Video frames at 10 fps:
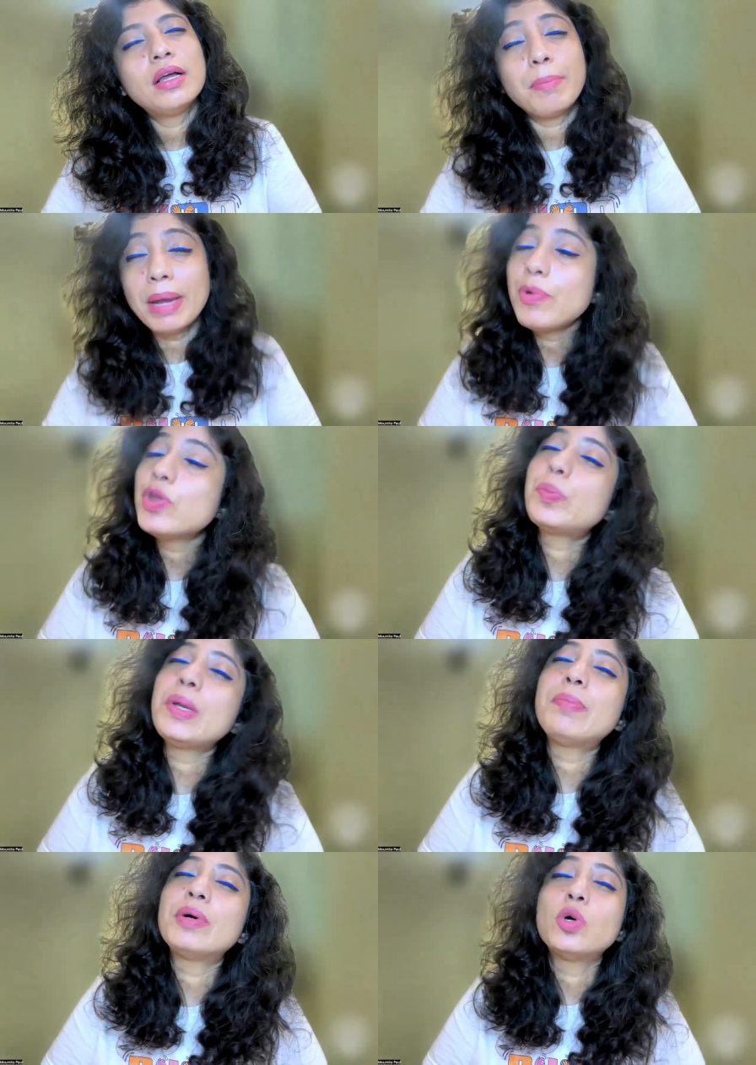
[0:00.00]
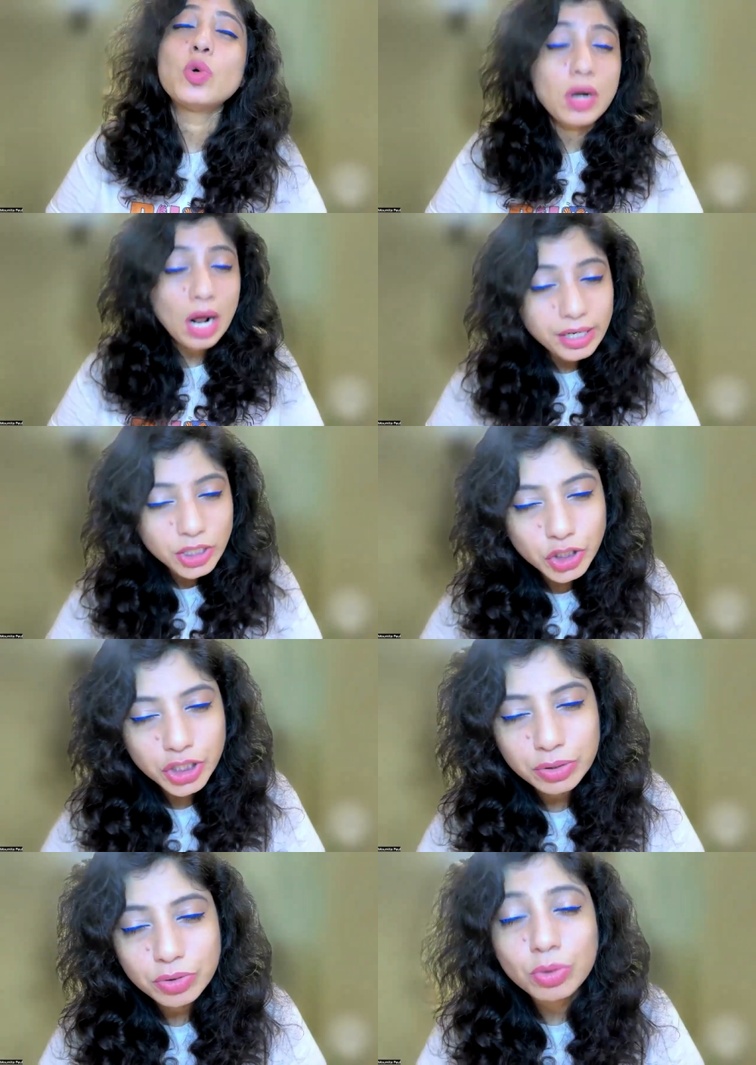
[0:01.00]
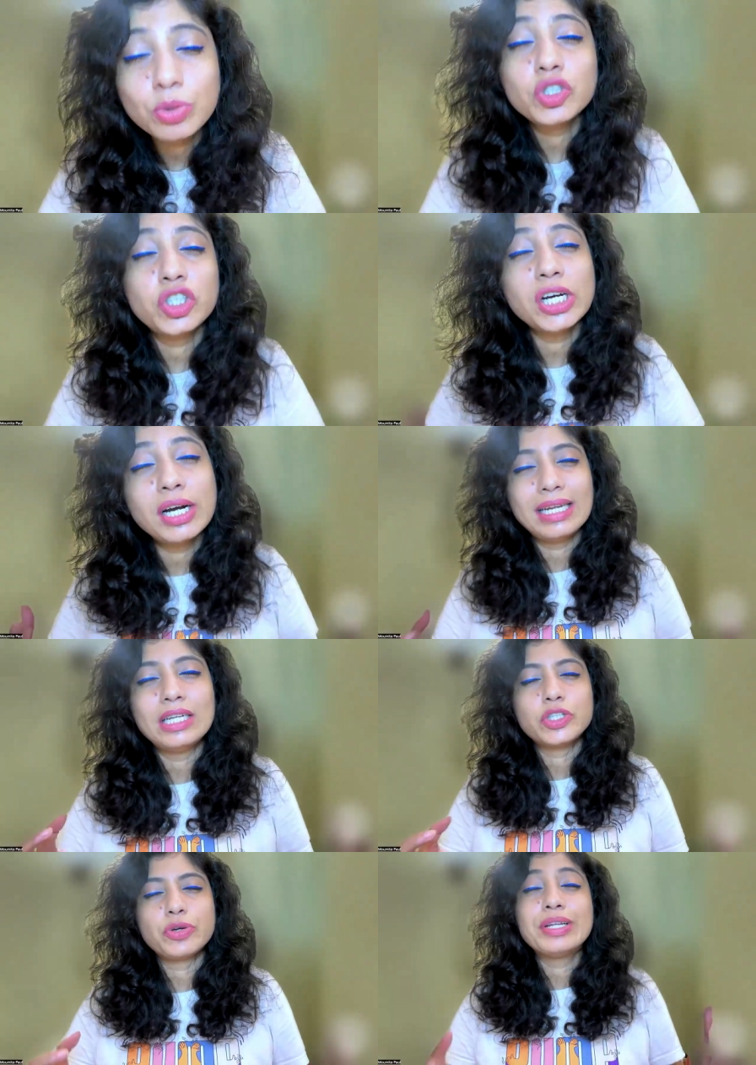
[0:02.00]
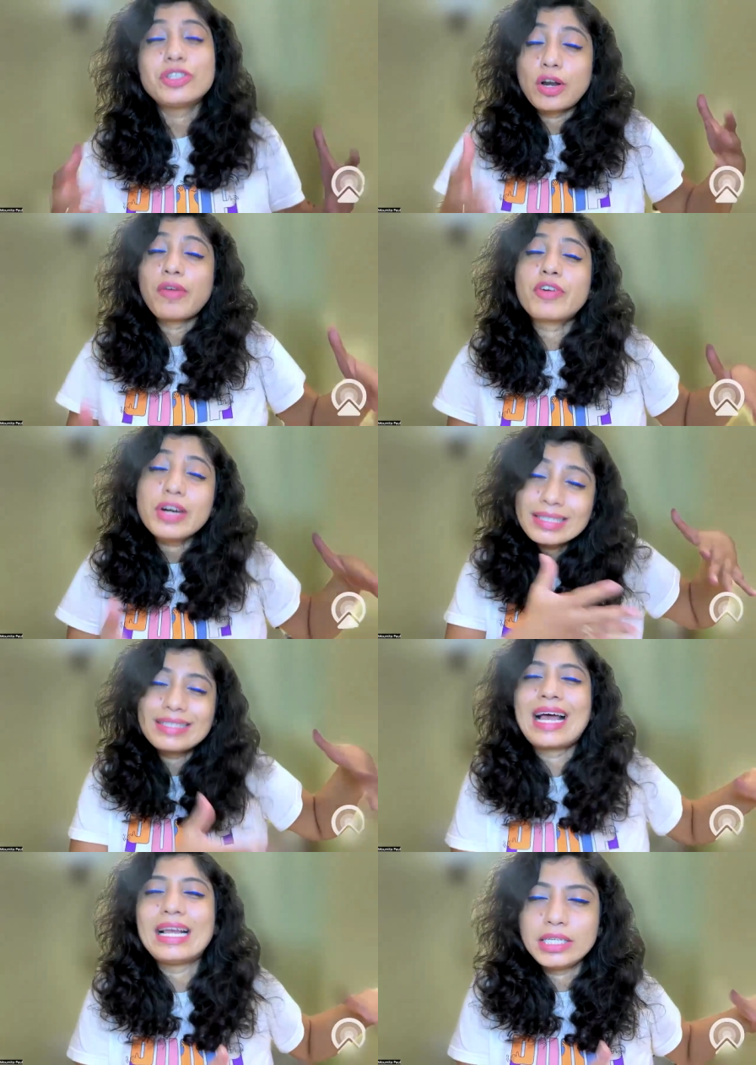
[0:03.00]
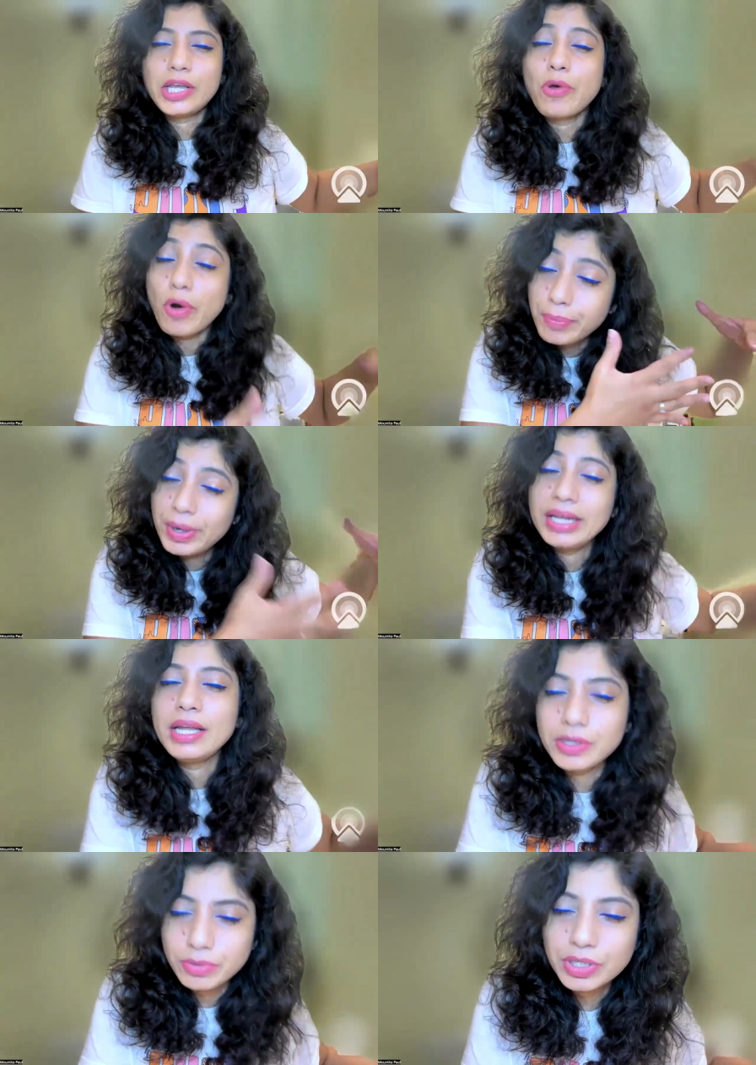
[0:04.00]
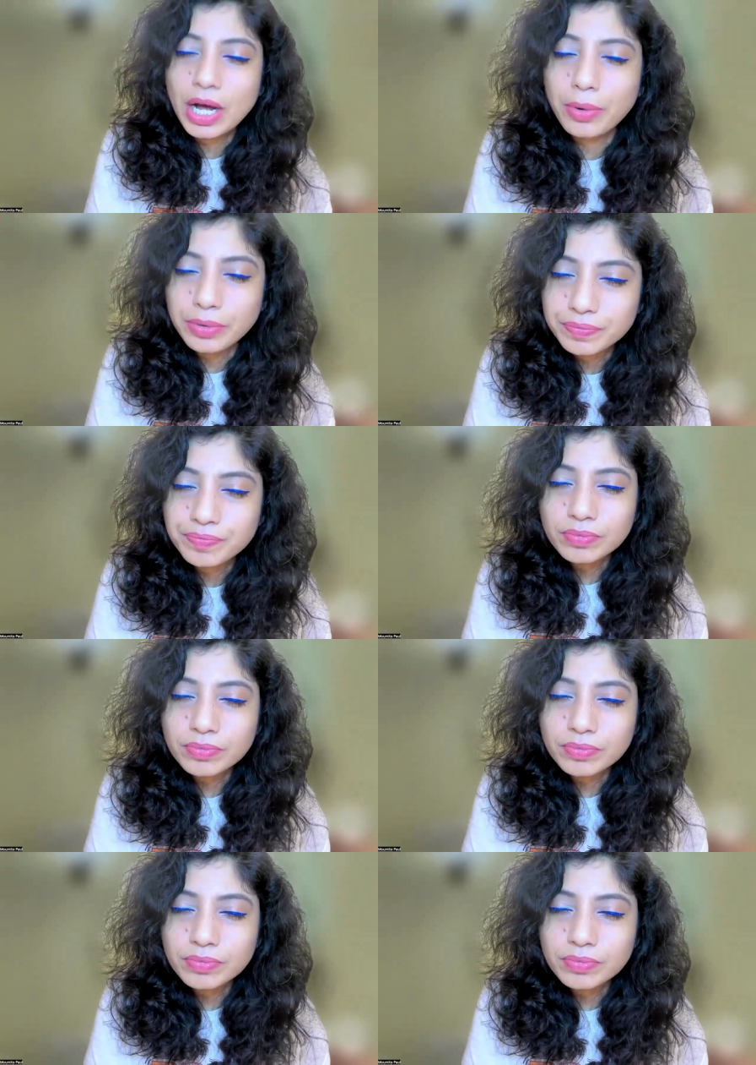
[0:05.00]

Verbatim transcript: Be with people who nourish you, who cheerlead you instead of criticizing you or bringing you down.